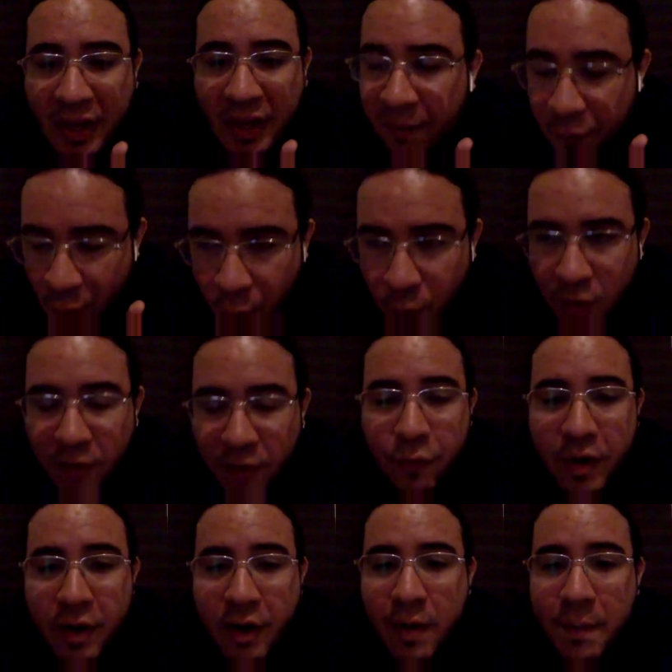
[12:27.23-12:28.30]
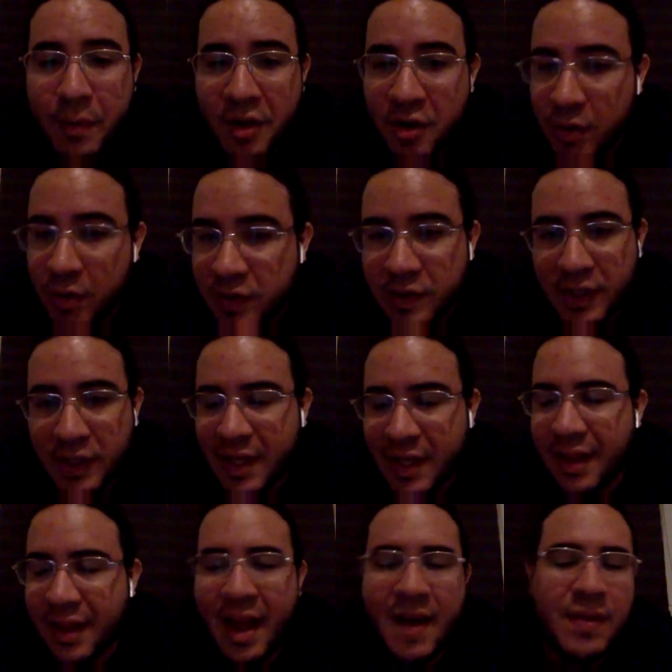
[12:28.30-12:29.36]
if you work for a company, you'll see
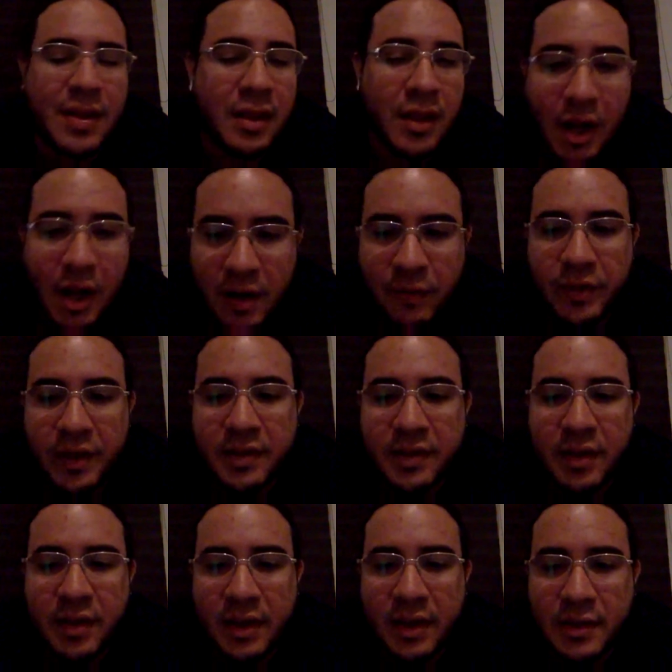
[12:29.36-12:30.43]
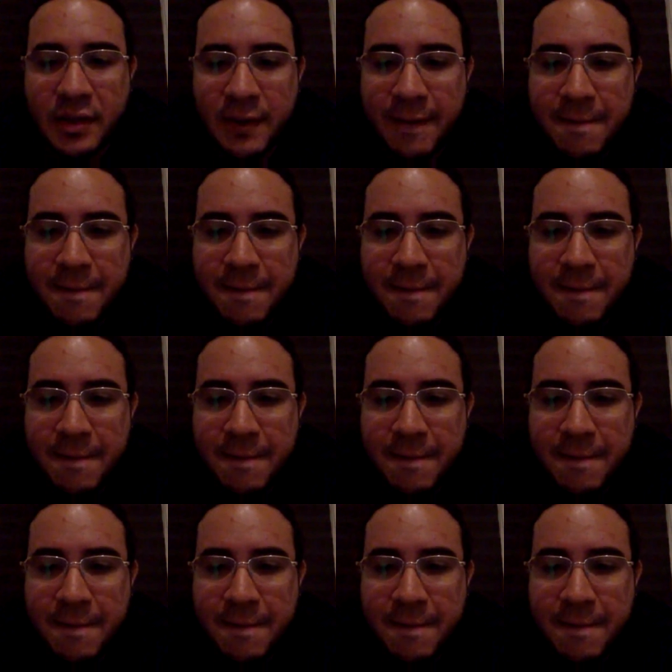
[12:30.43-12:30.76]
that they have a lot of these things,